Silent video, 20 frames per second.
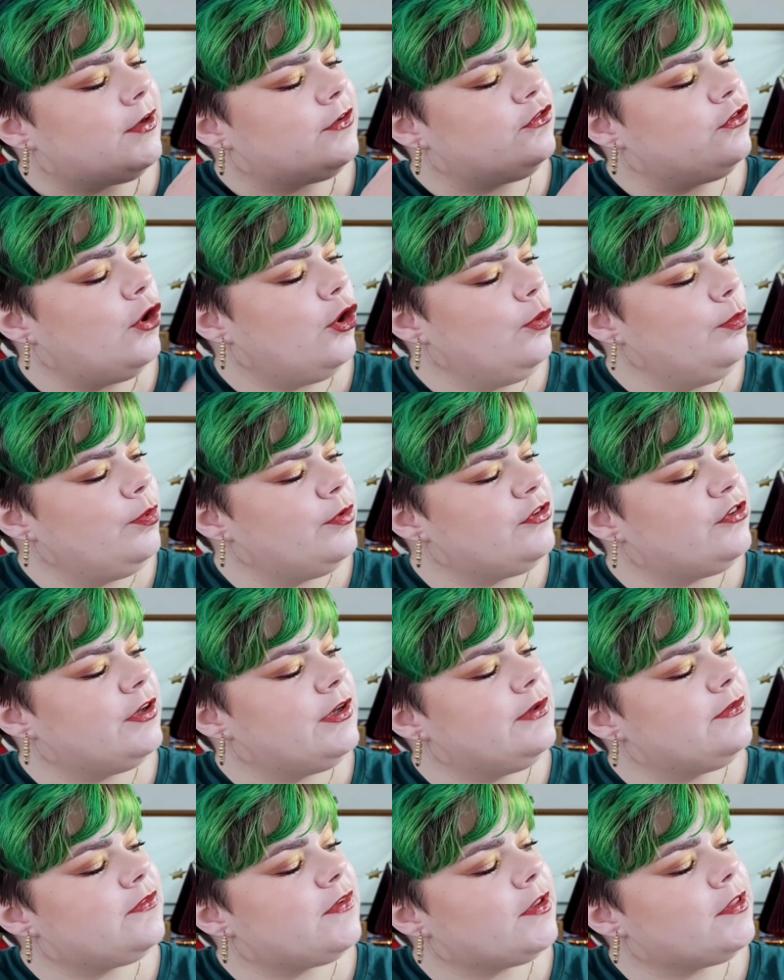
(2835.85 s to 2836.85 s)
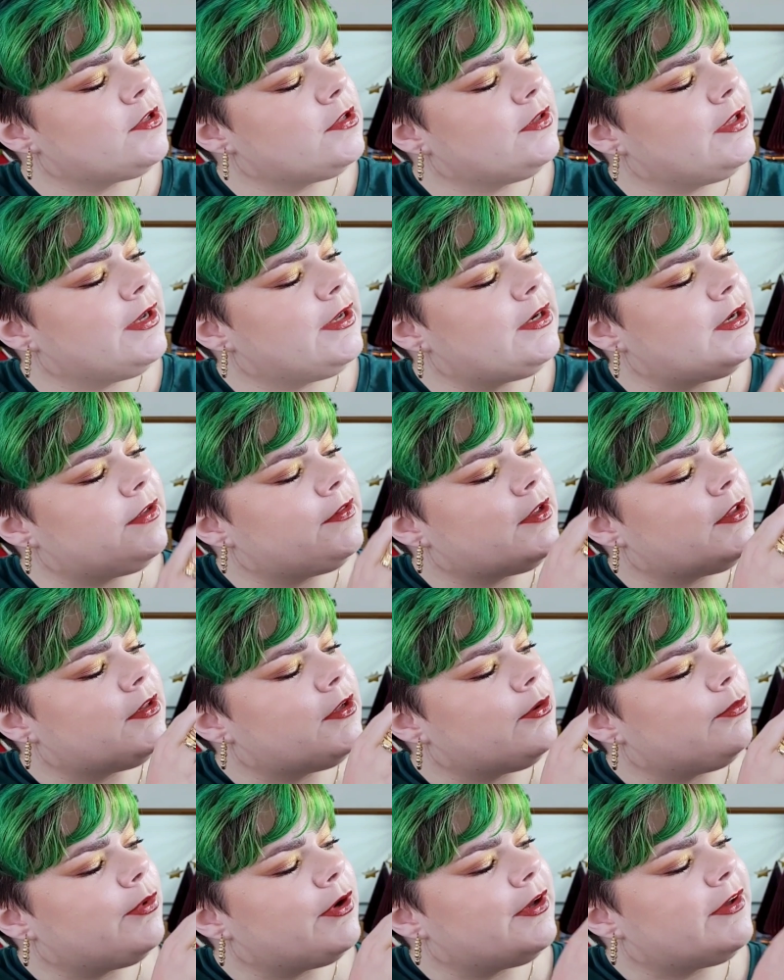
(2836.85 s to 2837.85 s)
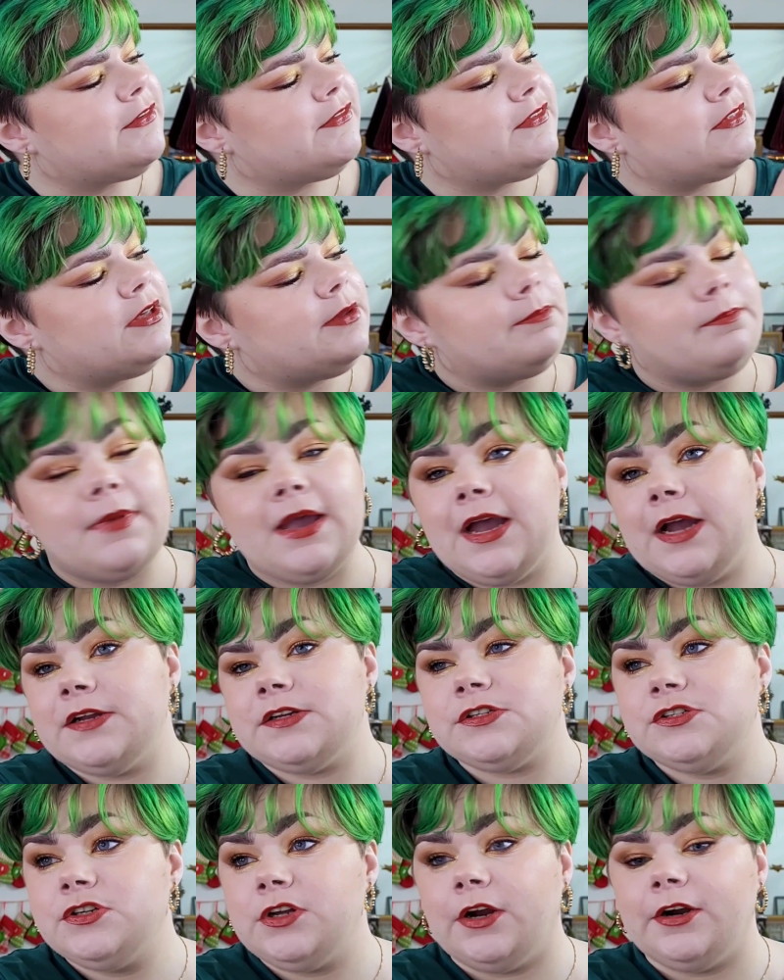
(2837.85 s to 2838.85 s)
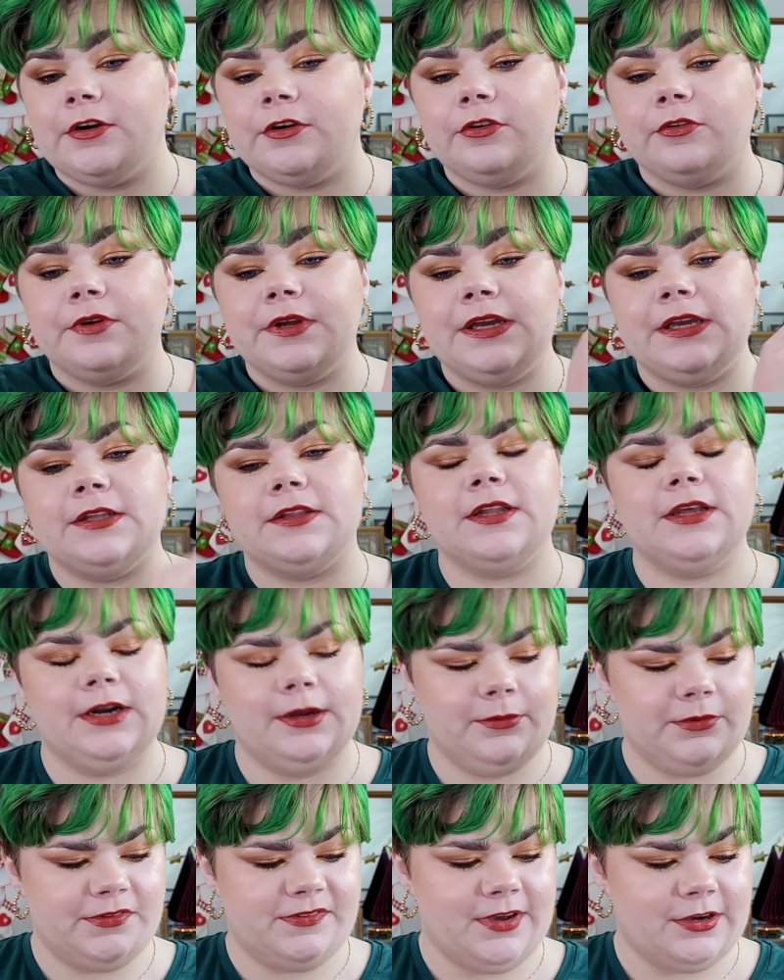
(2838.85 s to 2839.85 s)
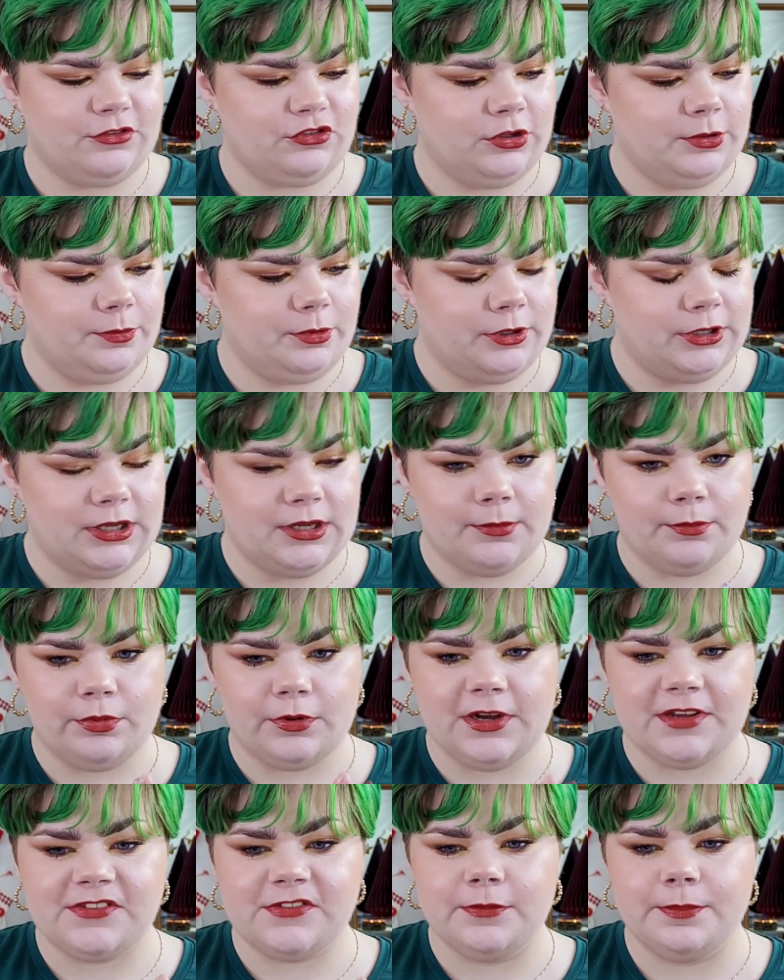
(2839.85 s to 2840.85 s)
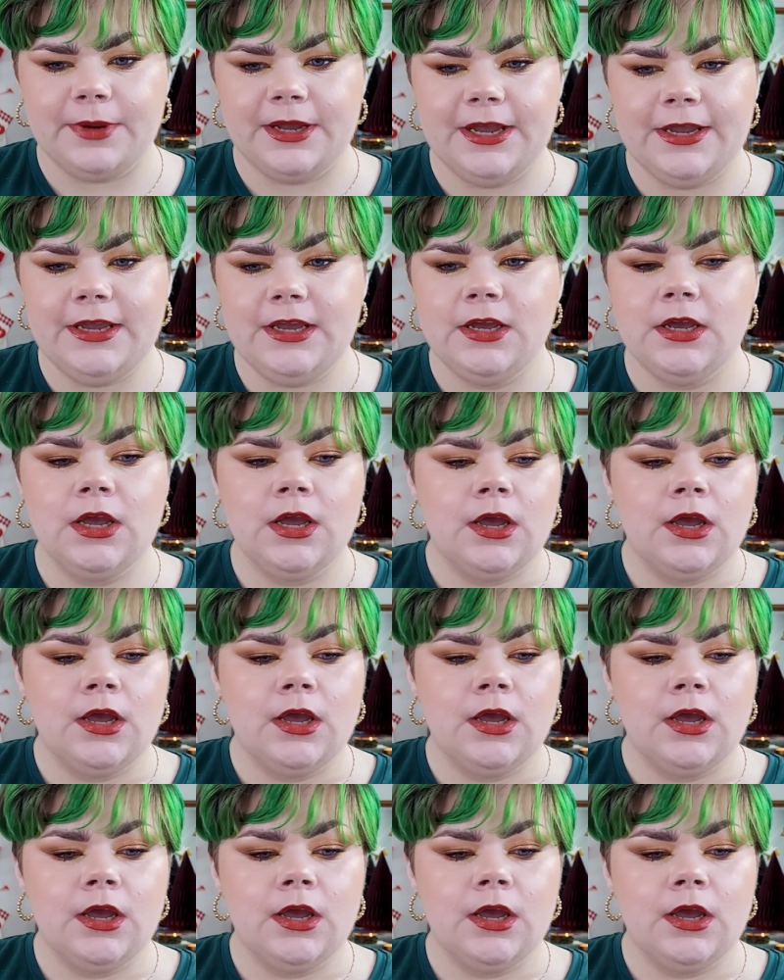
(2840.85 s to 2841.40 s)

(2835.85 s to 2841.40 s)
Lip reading: taupe, which I used on the lid, and then there was the matte dark green that I was actually pretty impressed by.